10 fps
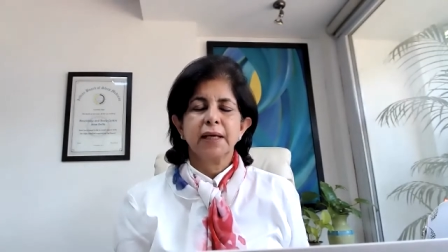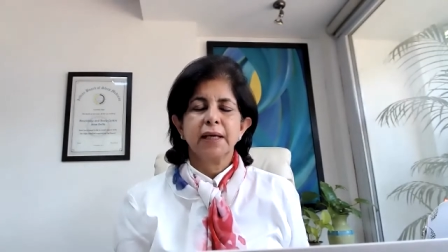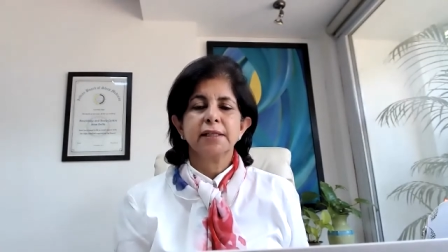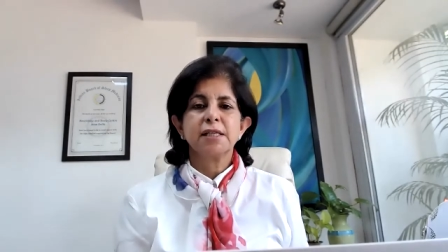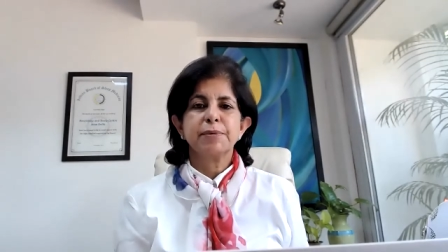
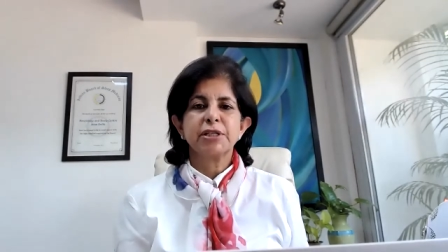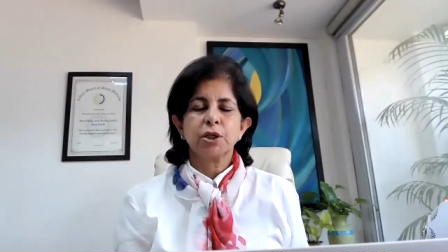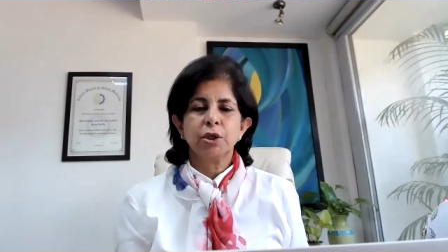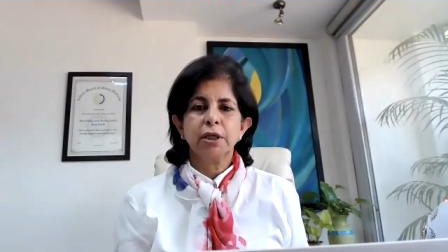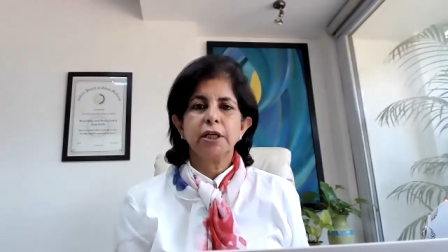This is
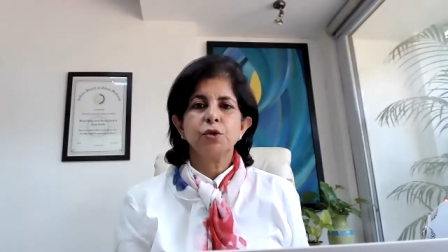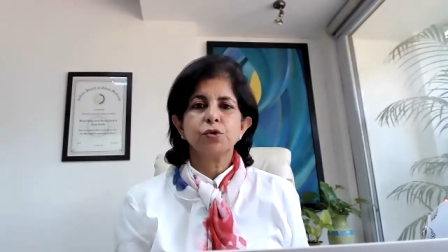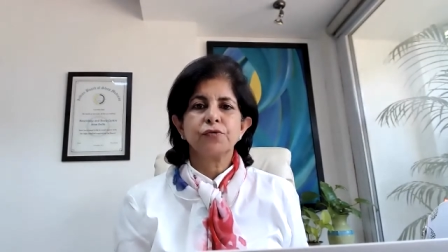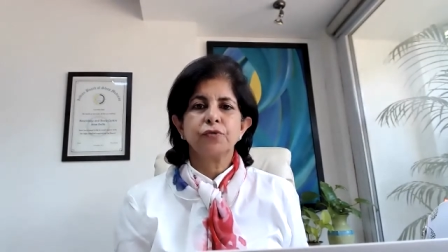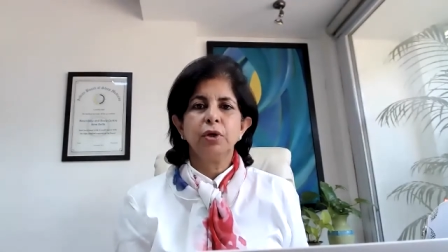particularly
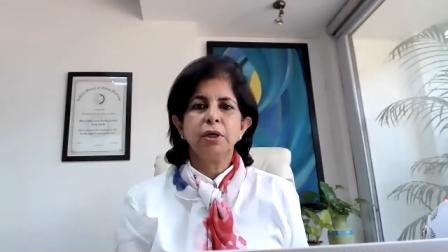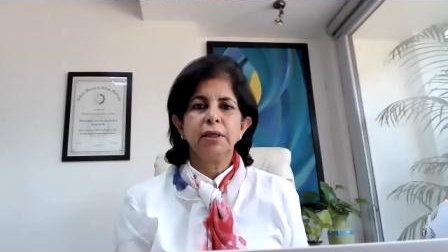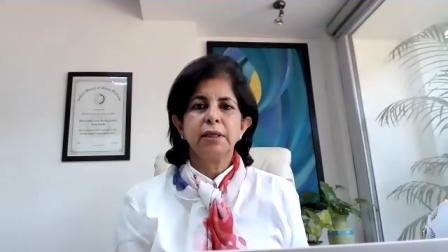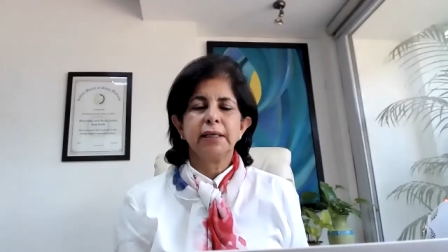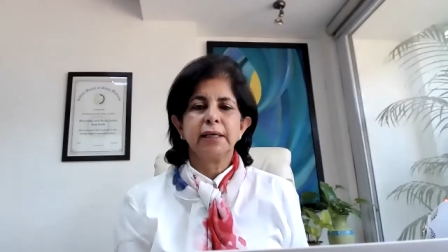useful
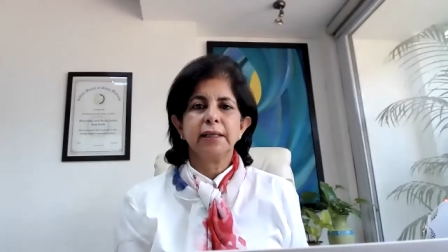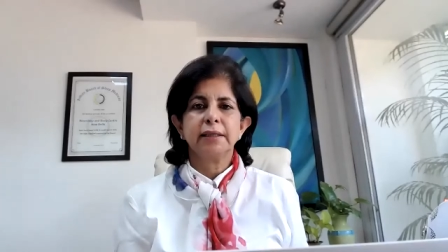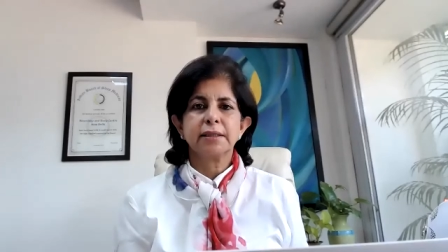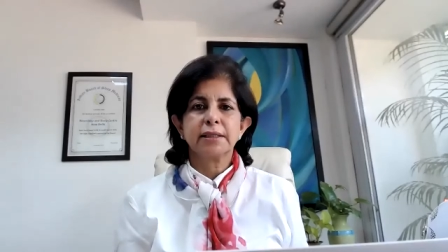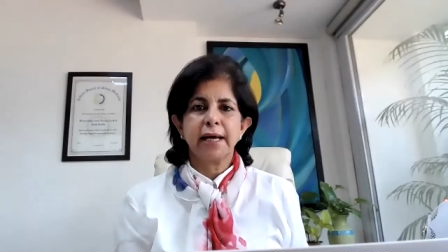in
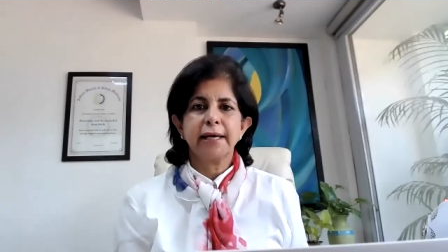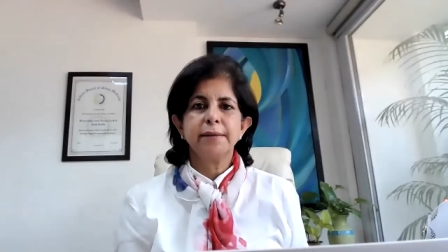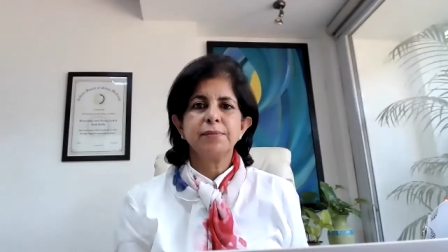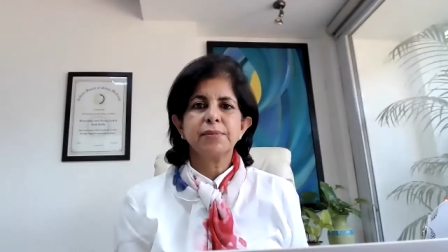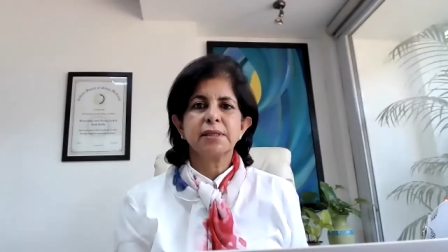the
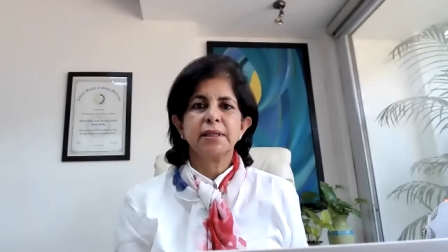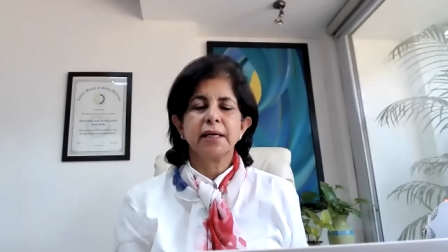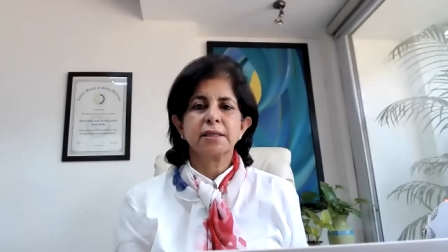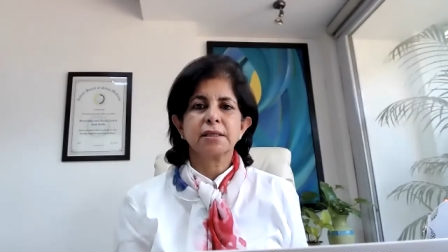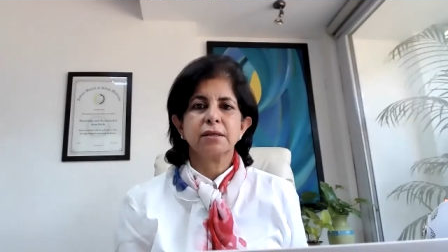times that